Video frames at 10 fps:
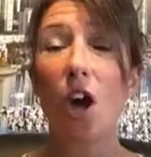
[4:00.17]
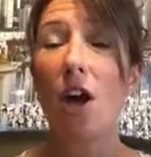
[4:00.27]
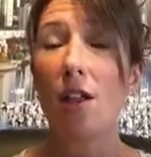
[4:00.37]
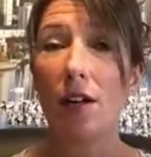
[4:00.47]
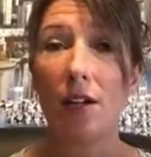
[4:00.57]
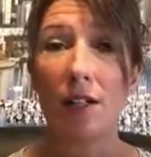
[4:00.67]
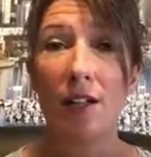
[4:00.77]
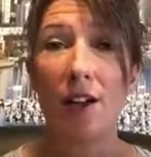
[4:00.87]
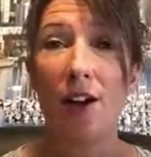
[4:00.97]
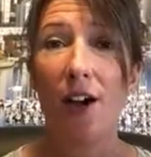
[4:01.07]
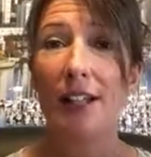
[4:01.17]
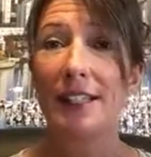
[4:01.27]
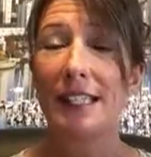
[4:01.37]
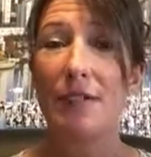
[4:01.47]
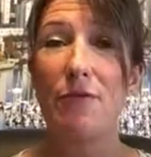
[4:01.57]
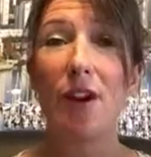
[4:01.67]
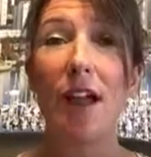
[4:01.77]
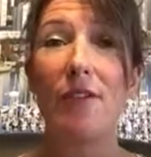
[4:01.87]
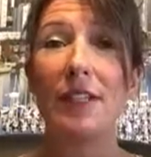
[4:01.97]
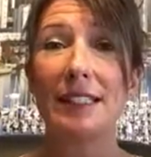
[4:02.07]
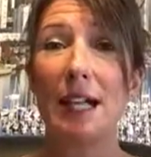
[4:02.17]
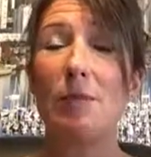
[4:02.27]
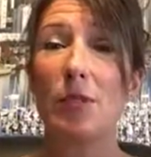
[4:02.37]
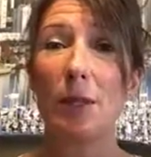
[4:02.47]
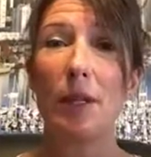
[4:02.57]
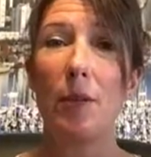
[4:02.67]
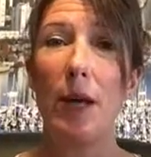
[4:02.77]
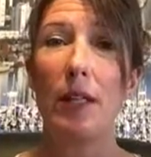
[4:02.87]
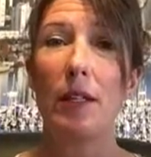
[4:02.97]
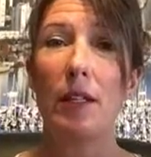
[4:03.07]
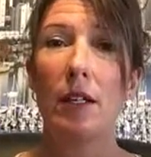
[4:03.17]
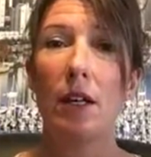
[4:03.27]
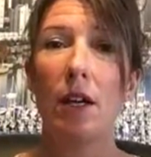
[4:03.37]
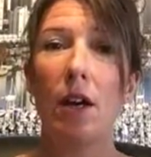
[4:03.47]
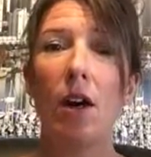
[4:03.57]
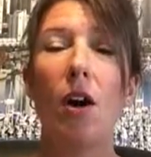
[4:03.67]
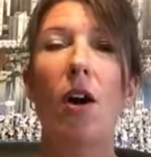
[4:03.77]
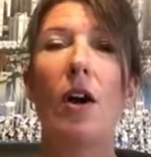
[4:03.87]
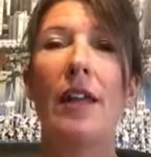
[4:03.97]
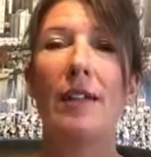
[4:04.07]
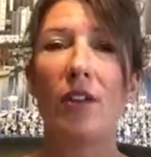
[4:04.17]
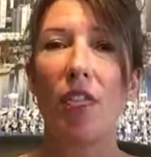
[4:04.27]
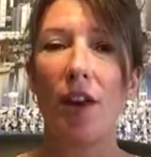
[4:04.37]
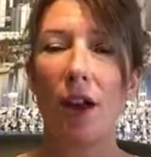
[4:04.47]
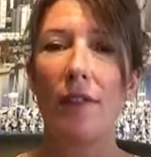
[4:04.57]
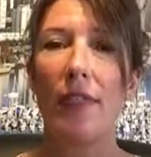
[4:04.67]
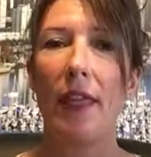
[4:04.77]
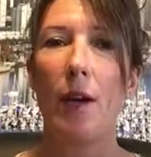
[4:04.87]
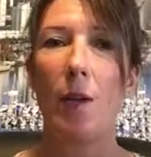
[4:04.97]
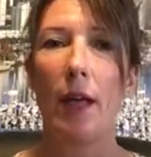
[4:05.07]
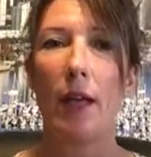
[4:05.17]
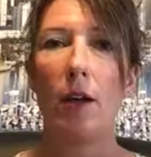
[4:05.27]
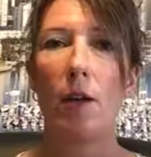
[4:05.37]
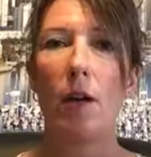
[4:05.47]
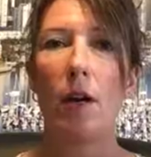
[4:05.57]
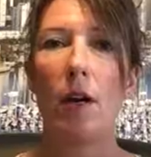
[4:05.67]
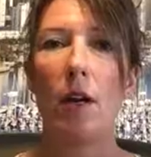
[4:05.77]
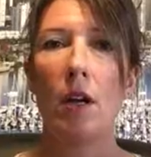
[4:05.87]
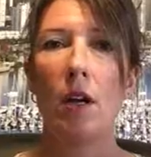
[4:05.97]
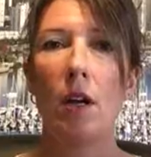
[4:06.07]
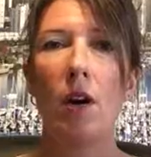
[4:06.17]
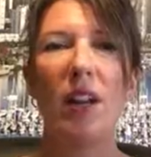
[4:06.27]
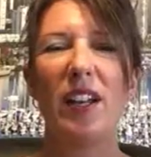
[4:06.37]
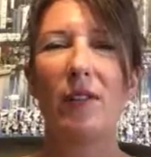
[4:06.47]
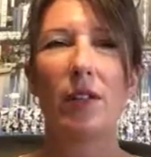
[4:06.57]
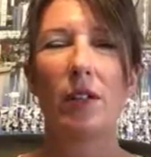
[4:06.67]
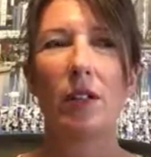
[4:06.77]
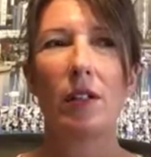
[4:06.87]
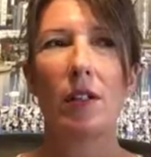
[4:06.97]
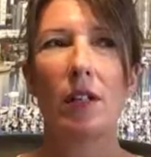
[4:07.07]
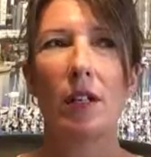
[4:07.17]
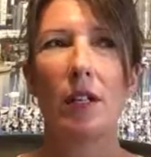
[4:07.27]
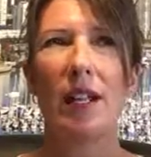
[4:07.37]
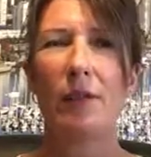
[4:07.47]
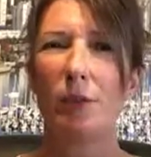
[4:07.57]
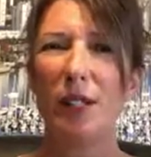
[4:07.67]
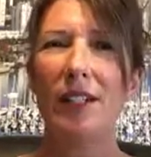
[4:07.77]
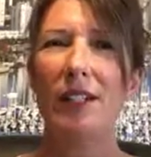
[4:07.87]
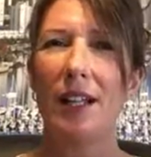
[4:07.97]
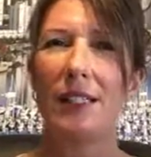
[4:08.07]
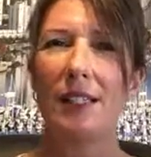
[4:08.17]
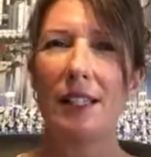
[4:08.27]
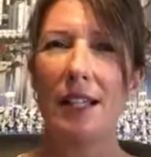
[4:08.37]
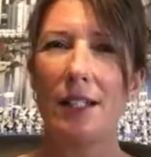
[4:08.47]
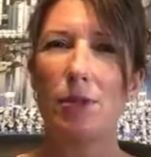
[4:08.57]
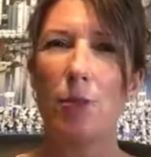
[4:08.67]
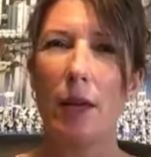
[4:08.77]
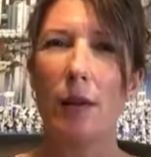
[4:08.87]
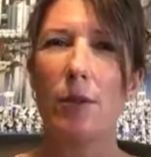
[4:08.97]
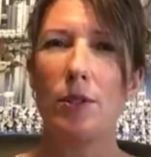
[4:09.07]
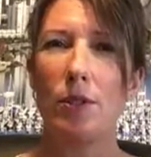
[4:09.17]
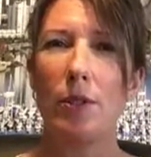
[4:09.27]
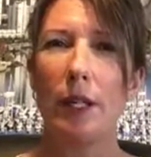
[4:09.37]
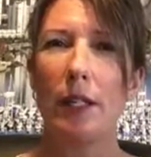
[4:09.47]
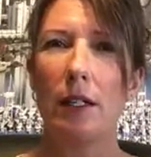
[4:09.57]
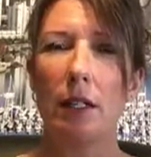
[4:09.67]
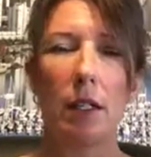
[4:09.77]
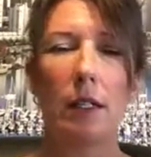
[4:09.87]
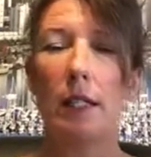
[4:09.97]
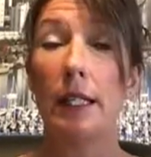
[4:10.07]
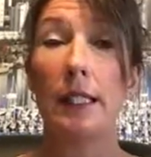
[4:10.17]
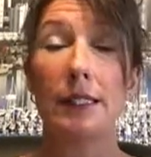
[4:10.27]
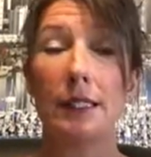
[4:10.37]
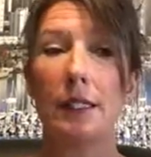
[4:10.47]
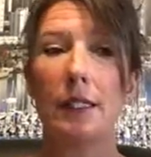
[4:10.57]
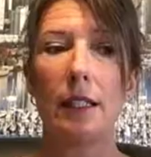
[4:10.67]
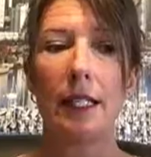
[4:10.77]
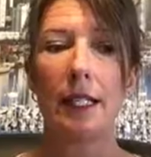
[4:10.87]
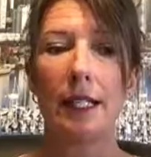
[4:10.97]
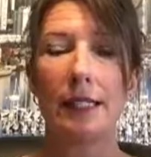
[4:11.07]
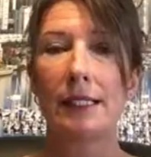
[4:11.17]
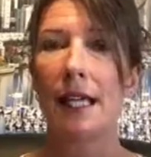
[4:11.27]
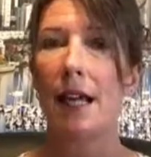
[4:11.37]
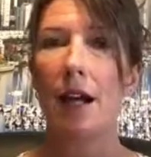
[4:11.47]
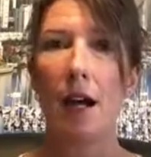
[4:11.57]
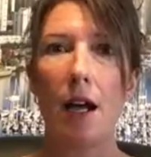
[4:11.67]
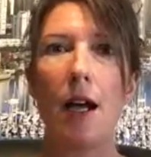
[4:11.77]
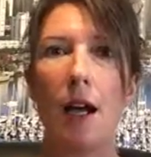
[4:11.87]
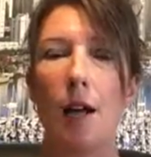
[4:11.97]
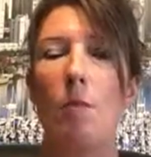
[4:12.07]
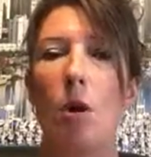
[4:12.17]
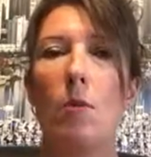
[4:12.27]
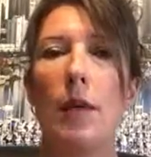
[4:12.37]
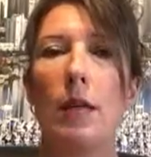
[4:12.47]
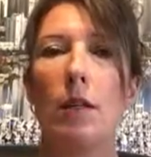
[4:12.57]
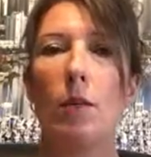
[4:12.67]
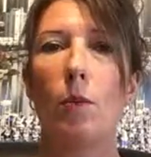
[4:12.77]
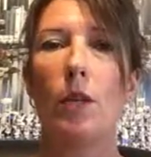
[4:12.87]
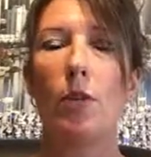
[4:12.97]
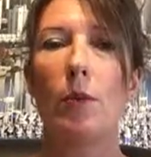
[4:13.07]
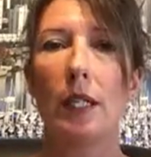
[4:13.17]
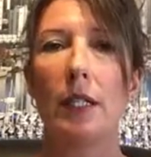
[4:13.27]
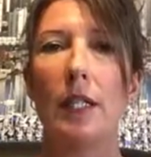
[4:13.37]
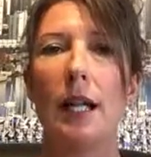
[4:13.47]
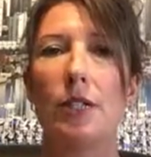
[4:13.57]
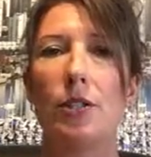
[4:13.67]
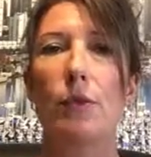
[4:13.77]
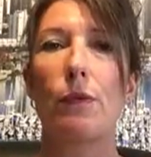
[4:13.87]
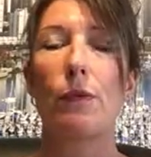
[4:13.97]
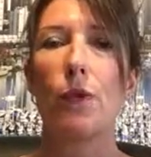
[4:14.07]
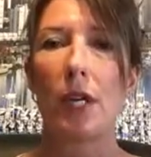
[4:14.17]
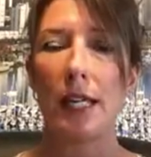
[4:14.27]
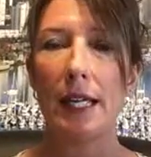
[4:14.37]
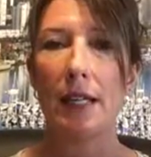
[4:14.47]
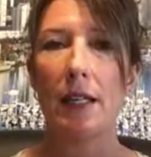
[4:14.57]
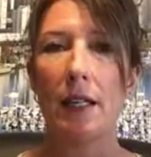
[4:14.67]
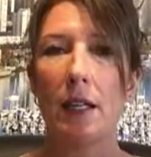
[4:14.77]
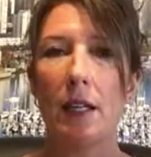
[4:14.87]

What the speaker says: $1, honestly, for every time somebody went, oh, I never thought of it that way, or oh, I never realized that that's what I was doing. It's that aha moment when you realize you're free